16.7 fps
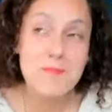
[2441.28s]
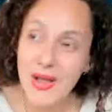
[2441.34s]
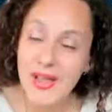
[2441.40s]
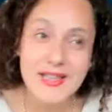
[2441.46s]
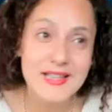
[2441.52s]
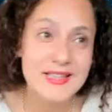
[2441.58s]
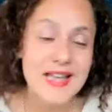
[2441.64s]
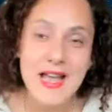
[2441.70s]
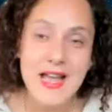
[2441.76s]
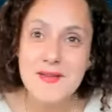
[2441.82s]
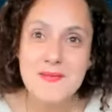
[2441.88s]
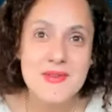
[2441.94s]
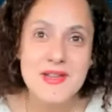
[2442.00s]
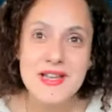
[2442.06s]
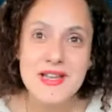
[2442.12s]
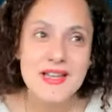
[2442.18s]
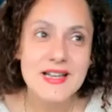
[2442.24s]
by i
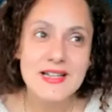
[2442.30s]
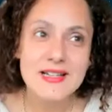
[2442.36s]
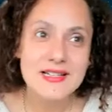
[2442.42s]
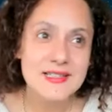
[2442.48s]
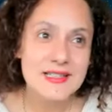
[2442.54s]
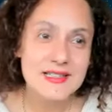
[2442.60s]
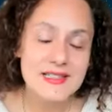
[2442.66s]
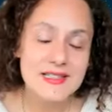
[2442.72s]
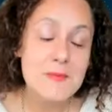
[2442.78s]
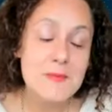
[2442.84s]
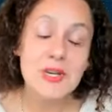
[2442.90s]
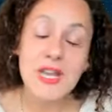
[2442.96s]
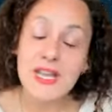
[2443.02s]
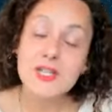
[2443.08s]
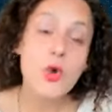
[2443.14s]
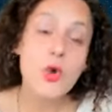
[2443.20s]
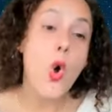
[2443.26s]
in,
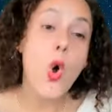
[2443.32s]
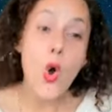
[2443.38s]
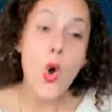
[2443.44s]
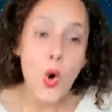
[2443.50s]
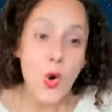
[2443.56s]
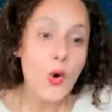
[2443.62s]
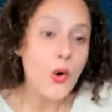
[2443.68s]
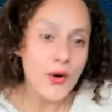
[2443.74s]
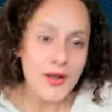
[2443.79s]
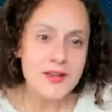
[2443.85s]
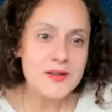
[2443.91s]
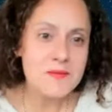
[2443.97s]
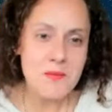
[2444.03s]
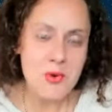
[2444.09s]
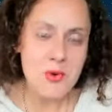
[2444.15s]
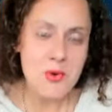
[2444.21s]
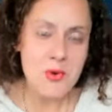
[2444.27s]
in
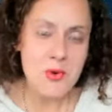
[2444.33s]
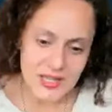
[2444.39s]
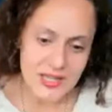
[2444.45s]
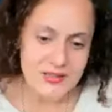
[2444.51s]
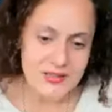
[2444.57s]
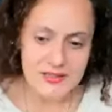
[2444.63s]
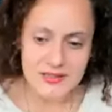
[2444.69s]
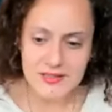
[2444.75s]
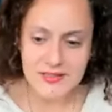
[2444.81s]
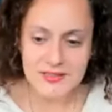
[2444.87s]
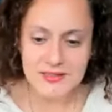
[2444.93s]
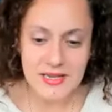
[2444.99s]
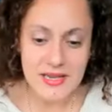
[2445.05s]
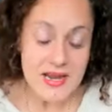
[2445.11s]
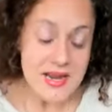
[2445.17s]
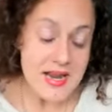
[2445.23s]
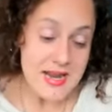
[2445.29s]
in most cases
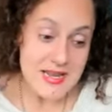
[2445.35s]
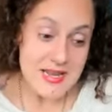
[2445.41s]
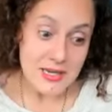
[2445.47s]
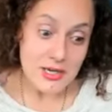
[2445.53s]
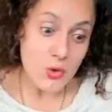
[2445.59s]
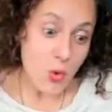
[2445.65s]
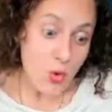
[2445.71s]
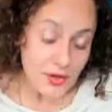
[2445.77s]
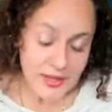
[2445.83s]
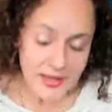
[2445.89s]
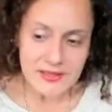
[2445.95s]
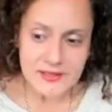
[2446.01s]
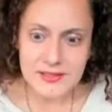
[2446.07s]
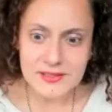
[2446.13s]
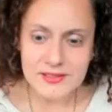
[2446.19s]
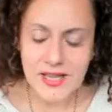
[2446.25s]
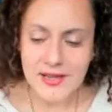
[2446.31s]
in all
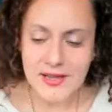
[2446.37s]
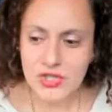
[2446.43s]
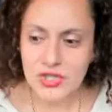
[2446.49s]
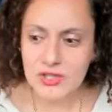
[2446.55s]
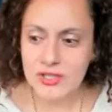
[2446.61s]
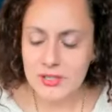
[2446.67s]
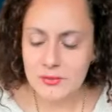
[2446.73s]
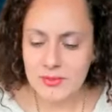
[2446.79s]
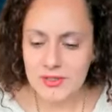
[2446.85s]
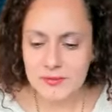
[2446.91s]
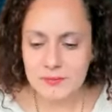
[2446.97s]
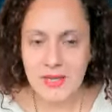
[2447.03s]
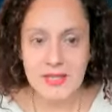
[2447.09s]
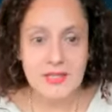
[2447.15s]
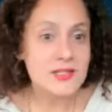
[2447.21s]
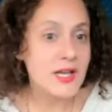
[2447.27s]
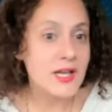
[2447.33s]
cases actually with
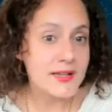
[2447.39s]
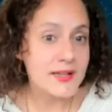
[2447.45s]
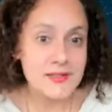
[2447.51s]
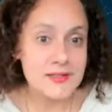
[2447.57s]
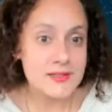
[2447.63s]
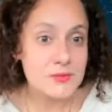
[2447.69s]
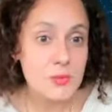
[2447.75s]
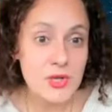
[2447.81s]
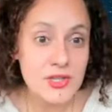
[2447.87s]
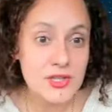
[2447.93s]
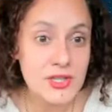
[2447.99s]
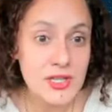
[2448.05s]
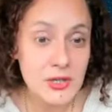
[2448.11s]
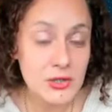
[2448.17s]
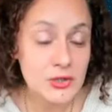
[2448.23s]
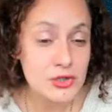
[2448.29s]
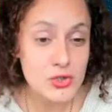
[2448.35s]
my clients whether
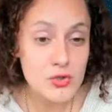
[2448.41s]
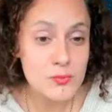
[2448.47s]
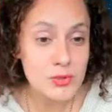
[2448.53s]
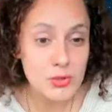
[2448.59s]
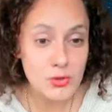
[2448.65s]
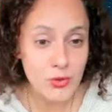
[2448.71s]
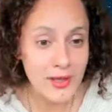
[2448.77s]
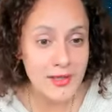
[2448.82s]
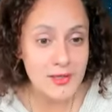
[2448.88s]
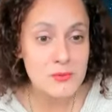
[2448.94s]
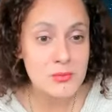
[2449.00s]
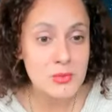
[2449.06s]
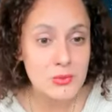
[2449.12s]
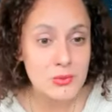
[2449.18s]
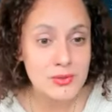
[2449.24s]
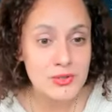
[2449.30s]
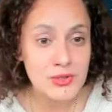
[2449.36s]
they are human or
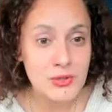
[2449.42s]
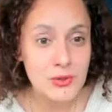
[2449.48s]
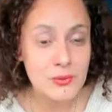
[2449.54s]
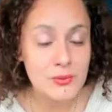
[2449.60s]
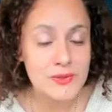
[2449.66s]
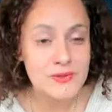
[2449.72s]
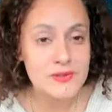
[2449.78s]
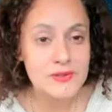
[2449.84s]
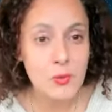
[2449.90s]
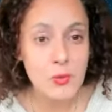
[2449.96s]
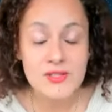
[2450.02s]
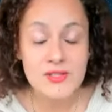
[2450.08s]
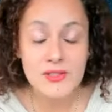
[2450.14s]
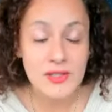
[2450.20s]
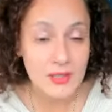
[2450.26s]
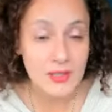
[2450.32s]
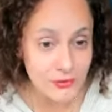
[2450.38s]
animal you know it's
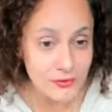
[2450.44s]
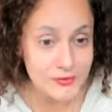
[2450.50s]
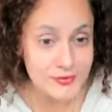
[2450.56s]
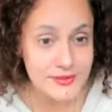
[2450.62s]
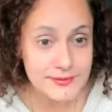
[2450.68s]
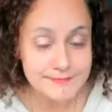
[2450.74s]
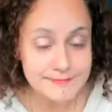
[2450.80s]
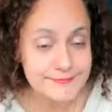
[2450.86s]
always a gift